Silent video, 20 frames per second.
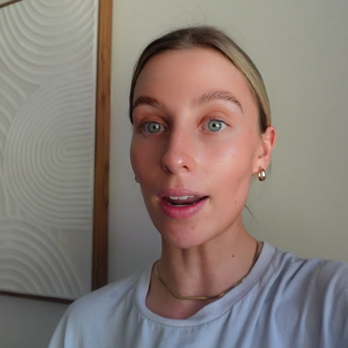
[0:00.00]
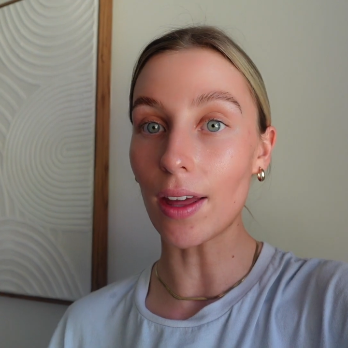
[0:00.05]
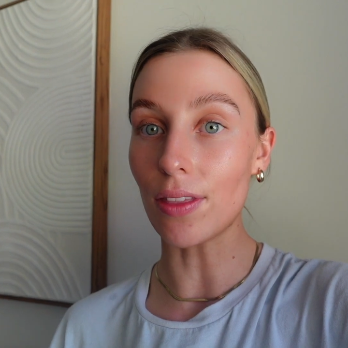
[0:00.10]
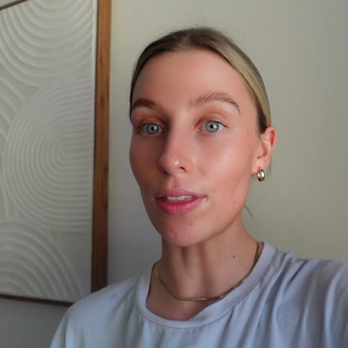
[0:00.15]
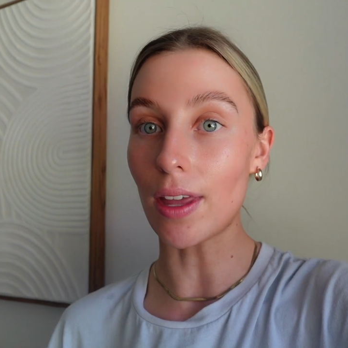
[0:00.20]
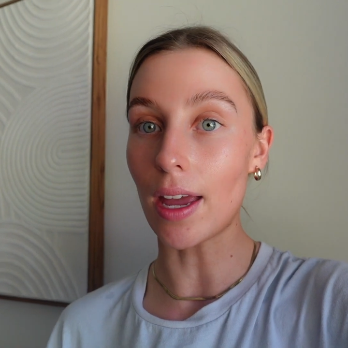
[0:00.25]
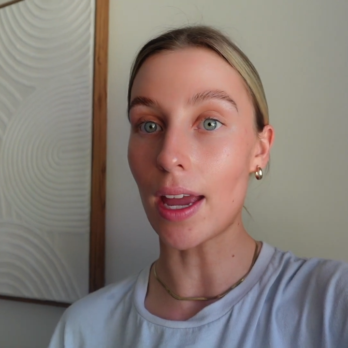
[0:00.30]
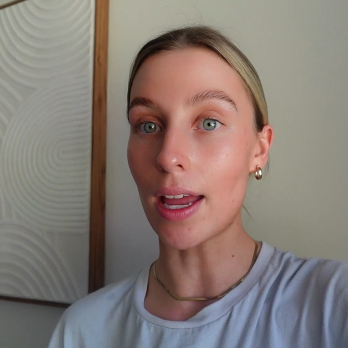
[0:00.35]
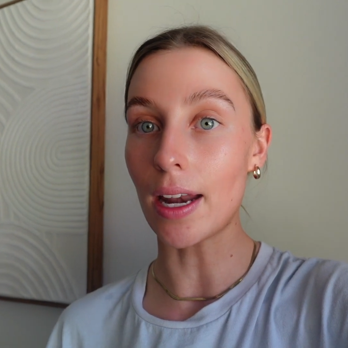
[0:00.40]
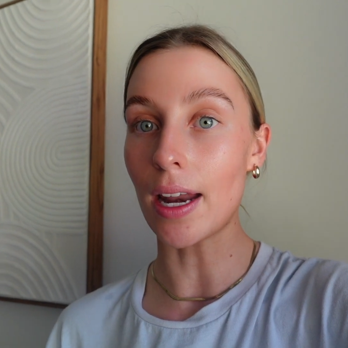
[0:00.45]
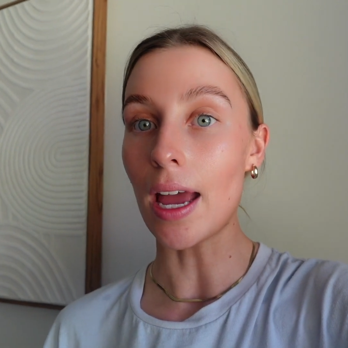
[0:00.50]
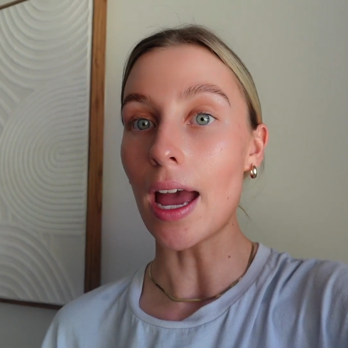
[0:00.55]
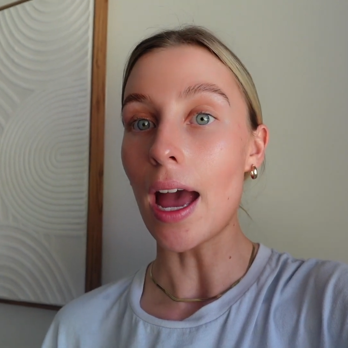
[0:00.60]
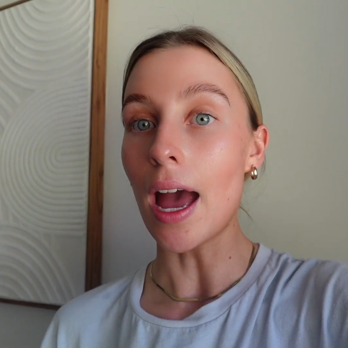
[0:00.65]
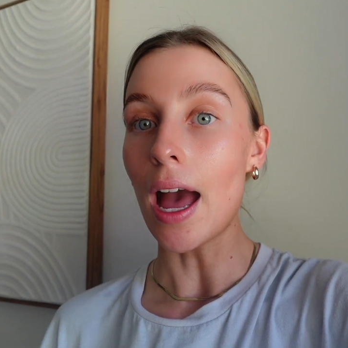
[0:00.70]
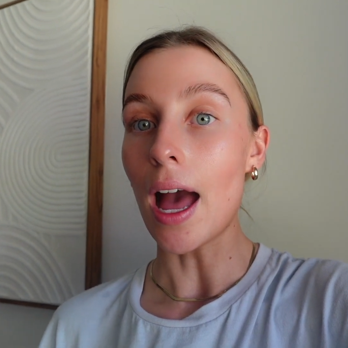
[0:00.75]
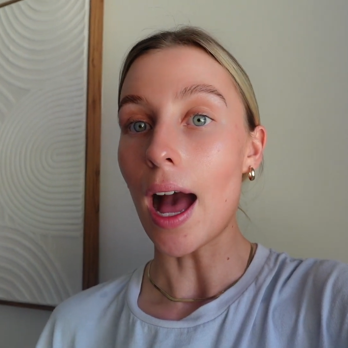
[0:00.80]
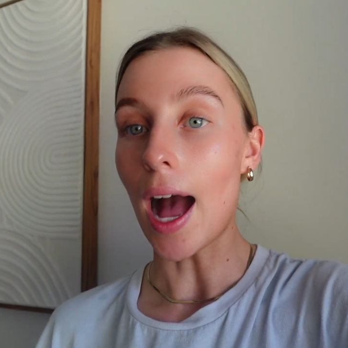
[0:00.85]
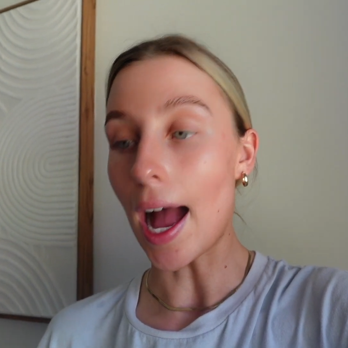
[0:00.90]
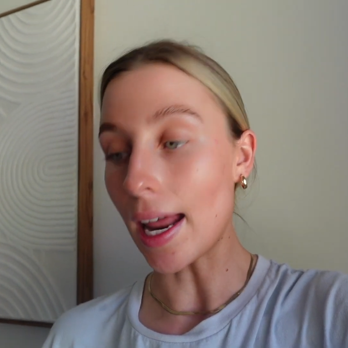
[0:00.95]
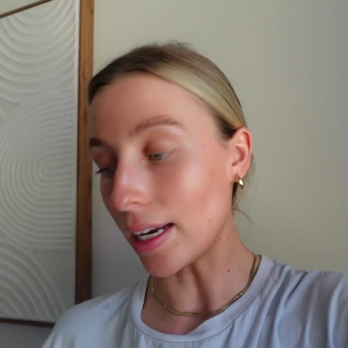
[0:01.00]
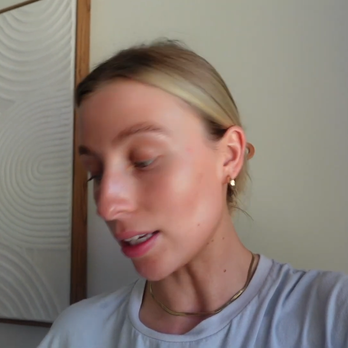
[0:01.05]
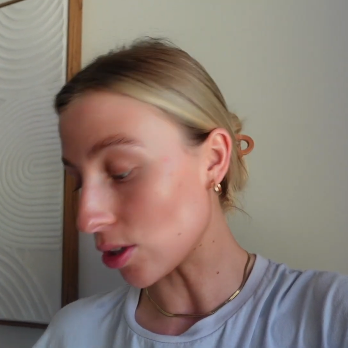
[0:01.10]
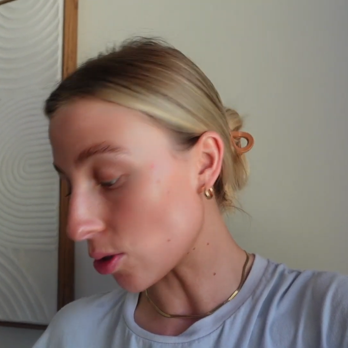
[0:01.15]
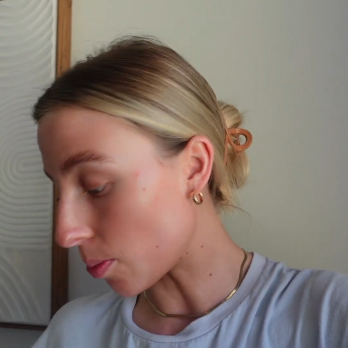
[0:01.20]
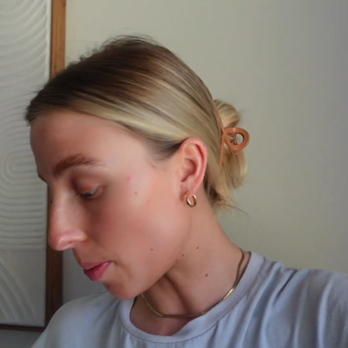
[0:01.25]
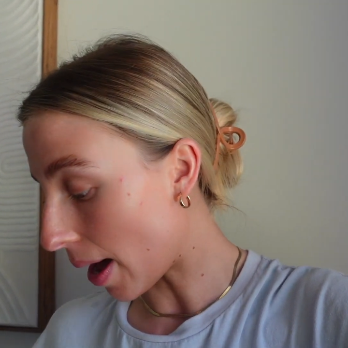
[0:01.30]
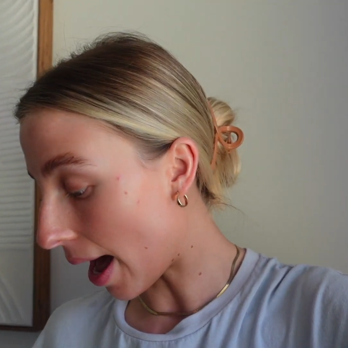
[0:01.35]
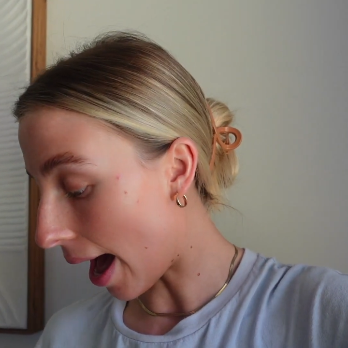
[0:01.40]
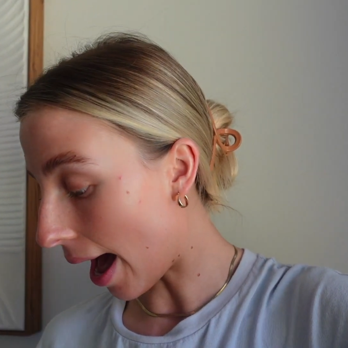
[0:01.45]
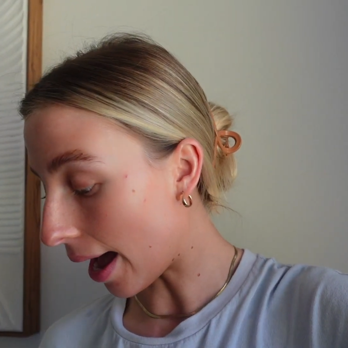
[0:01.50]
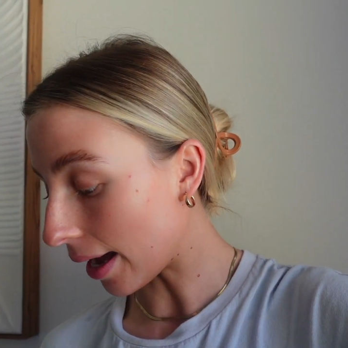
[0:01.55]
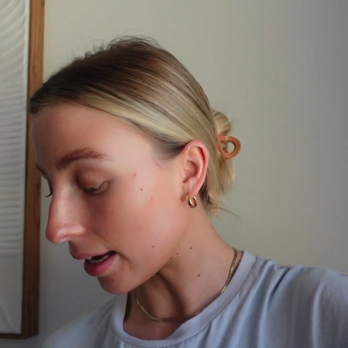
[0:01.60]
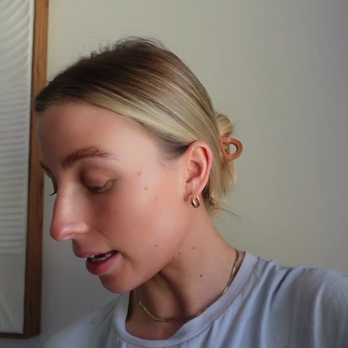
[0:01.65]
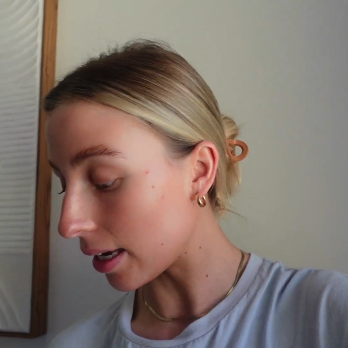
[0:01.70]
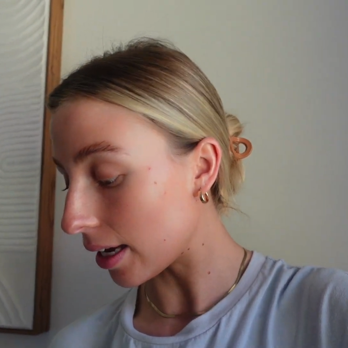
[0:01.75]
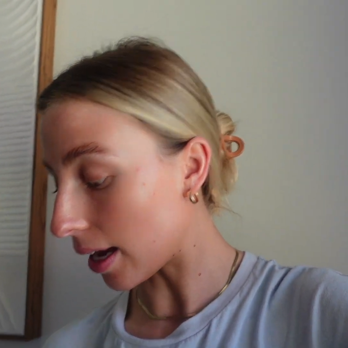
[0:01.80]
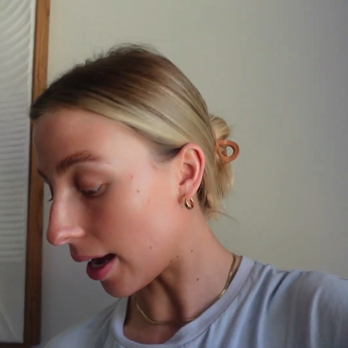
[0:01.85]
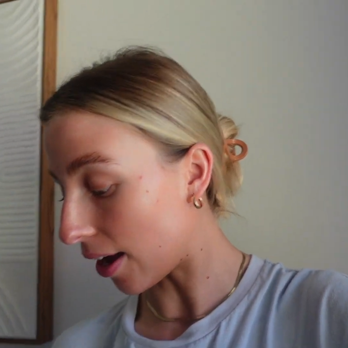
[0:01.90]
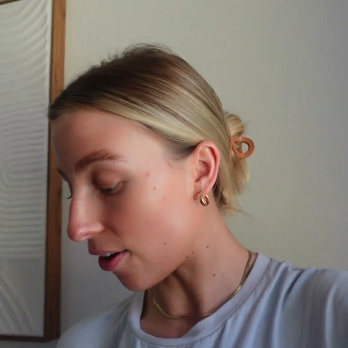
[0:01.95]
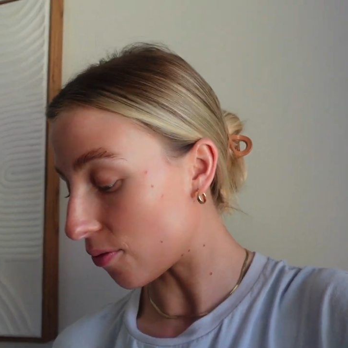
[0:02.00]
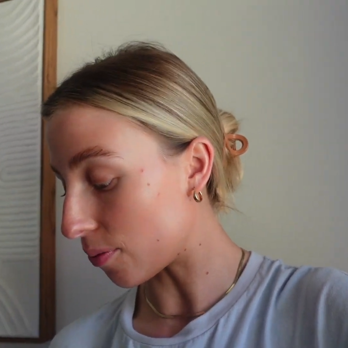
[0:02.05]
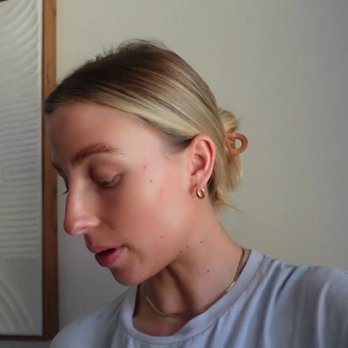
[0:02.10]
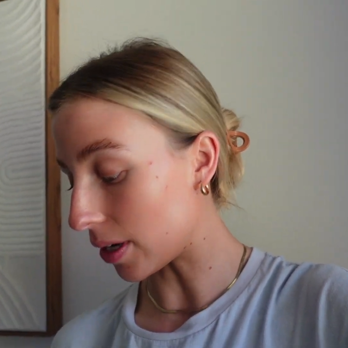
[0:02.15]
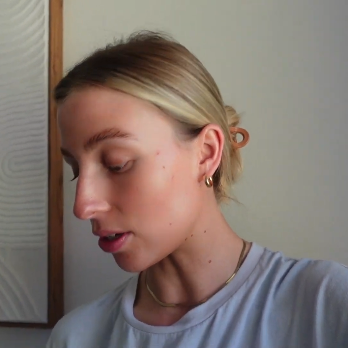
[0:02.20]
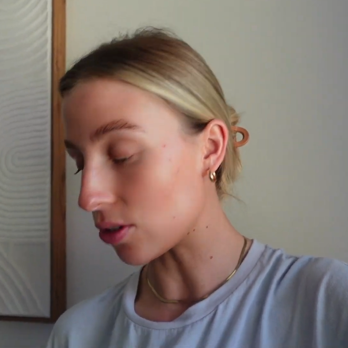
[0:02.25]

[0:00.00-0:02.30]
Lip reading: And then I need to pack. I have my